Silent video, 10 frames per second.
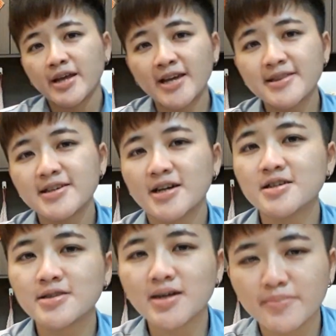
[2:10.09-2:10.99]
And the
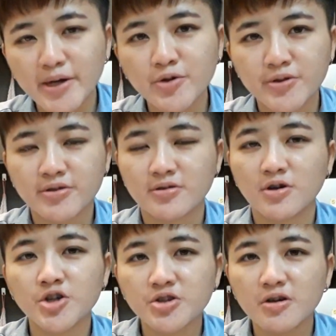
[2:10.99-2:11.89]
other thing about
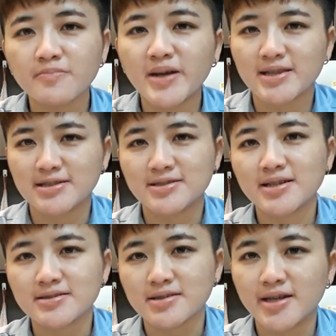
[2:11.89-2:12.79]
auto back
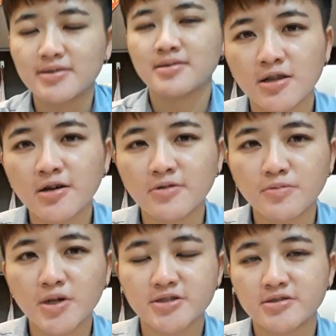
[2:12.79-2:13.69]
testing is that a lot of
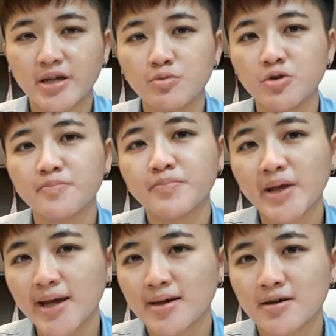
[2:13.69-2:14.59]
robots, they would
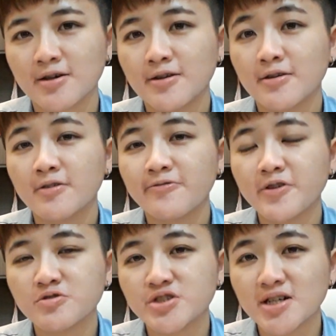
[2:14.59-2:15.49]
pick
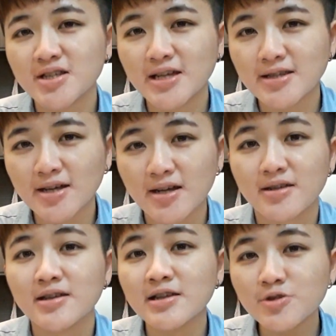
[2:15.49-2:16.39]
future
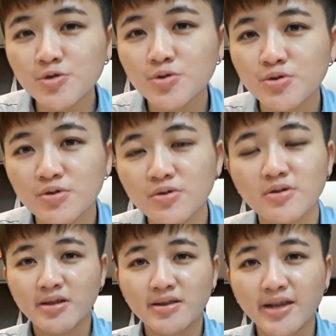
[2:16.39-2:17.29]
data into
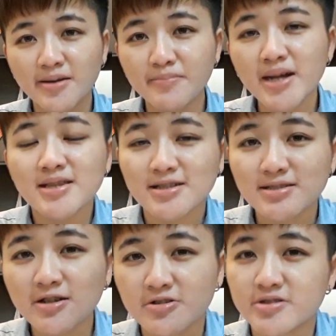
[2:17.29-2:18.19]
their
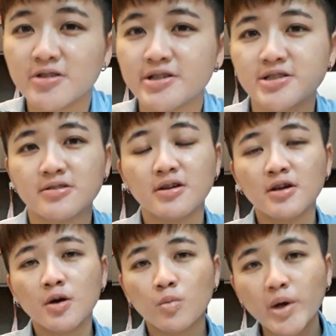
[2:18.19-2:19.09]
backtesting consideration.
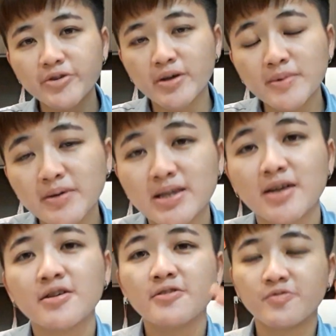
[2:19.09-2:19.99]
What do I mean by
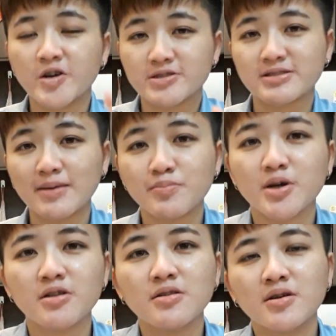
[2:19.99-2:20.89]
that? For
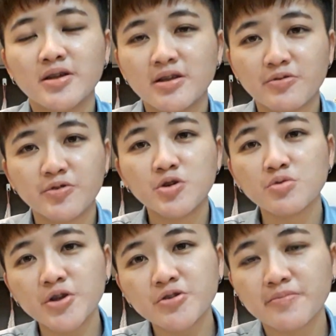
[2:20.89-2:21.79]
example, if you
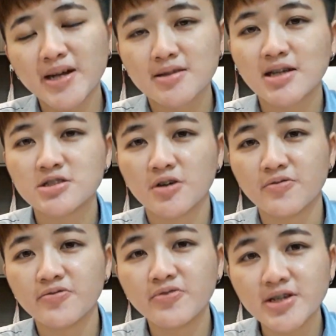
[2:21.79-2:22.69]
want to backtest
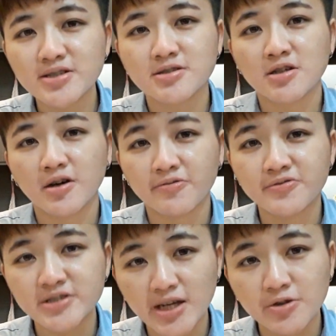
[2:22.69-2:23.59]
on 1st
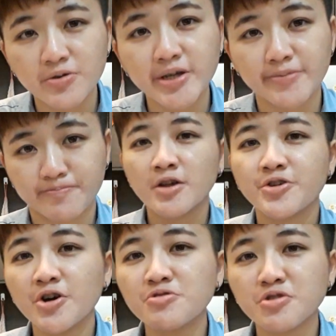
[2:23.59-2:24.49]
of January,
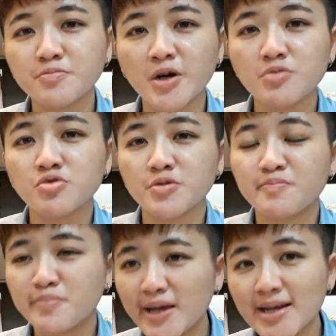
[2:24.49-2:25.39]
your robot
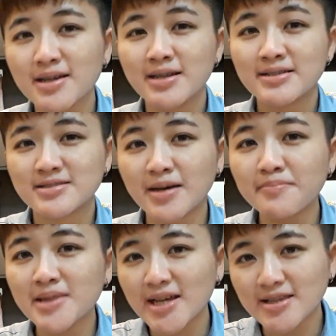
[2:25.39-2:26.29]
would pick
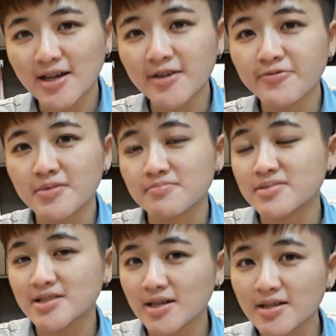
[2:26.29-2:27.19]
some data from
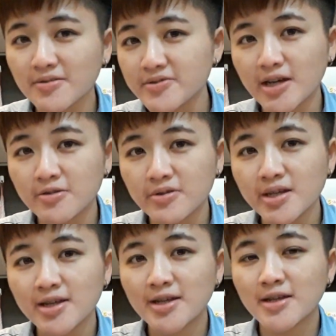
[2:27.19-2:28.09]
2nd of
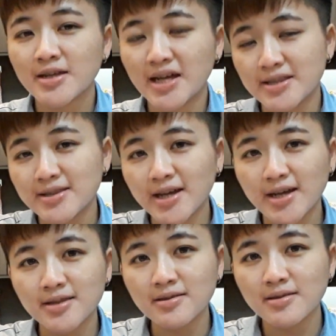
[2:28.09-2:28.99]
January and
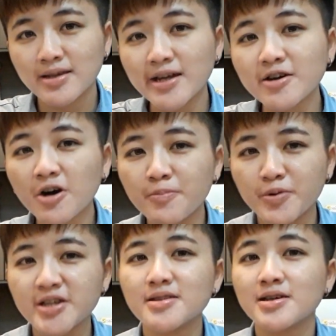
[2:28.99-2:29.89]
then
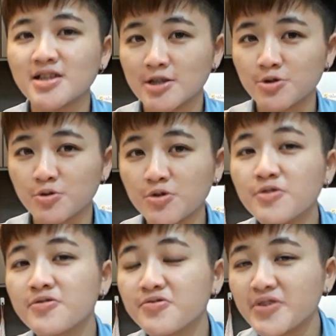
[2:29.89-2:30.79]
incorporate it into
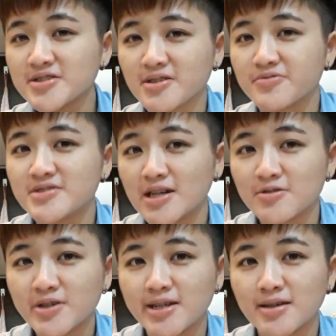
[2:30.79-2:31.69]
1st of
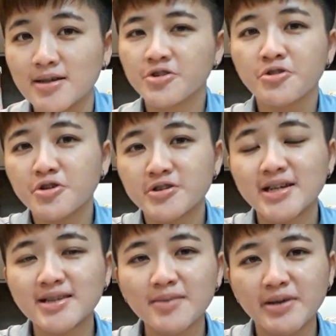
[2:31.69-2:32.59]
January. So your
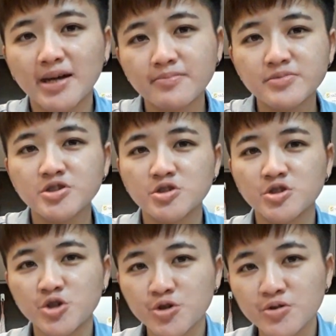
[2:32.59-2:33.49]
data becomes
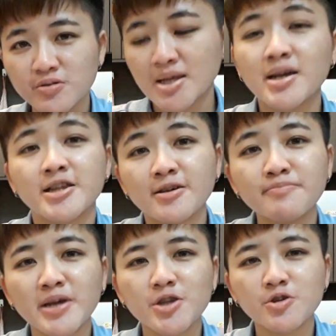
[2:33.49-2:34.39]
skewed and
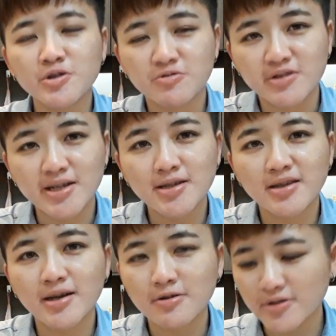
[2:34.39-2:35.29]
then made you into thinking
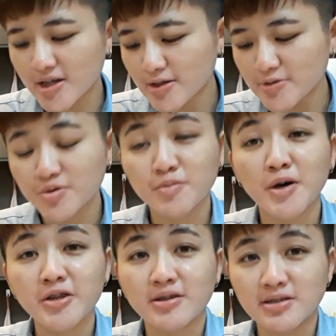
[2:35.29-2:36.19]
that, okay, this
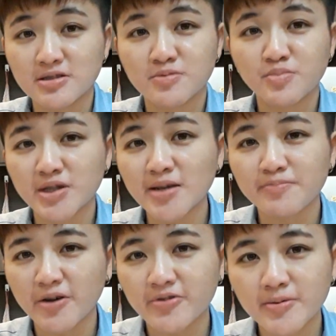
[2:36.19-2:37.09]
robot is pretty
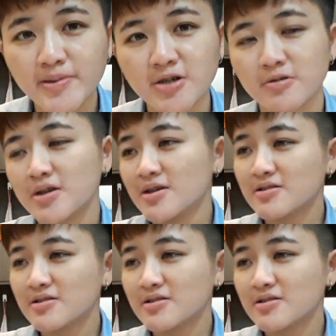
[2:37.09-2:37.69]
profitable.